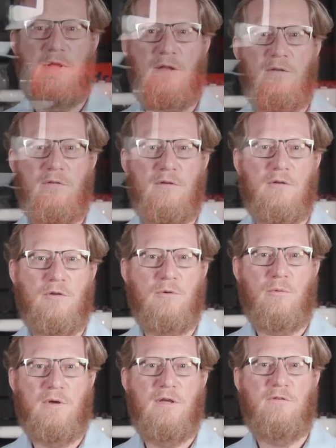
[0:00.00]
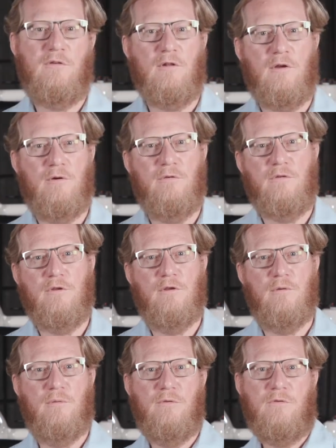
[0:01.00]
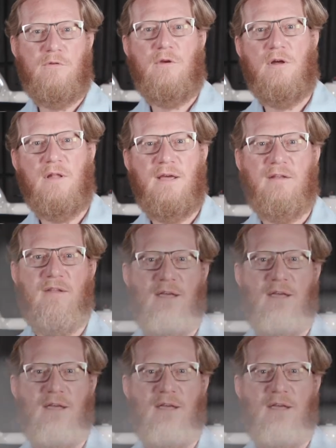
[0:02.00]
that you will get to learn to use to collect